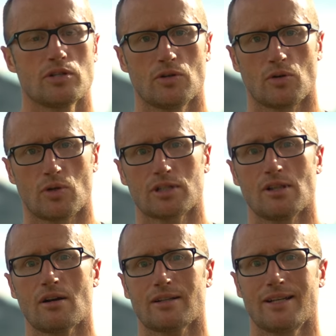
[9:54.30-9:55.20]
your
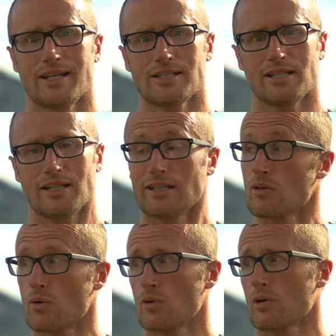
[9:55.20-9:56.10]
Glock
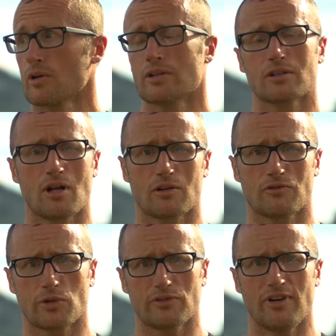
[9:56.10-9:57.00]
19 or Glock
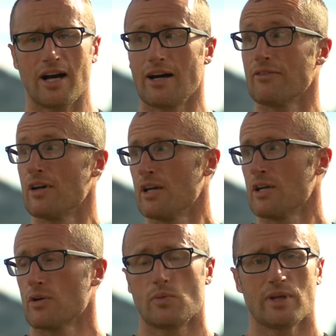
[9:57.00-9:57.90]
45
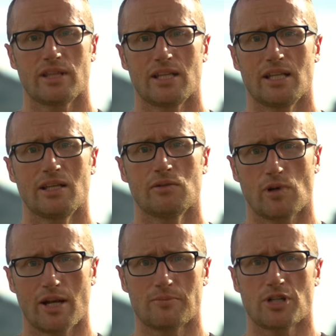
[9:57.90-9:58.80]
with the
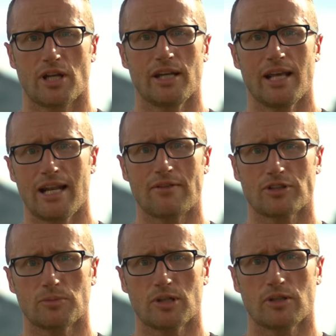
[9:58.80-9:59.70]
ramjet and
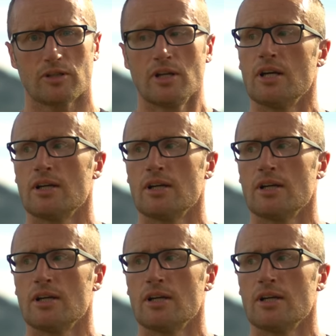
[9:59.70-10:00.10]
afterburner,